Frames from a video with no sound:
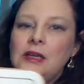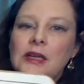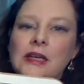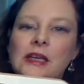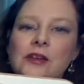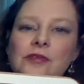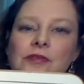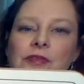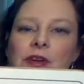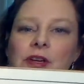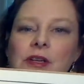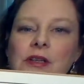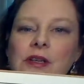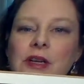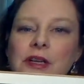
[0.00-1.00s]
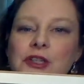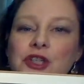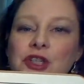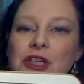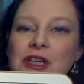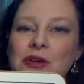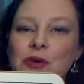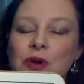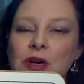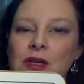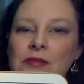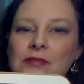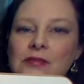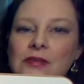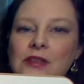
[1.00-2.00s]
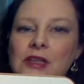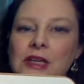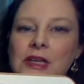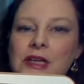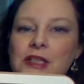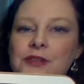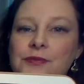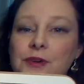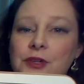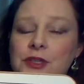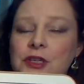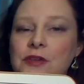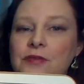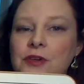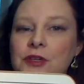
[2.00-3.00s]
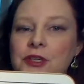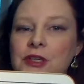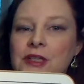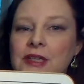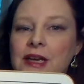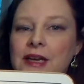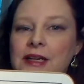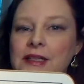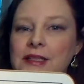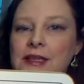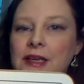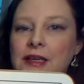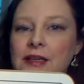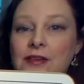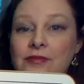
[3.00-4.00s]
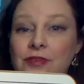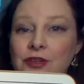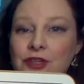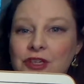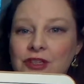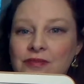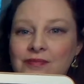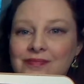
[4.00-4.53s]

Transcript: invert a G chord in its first inversion and its second inversion.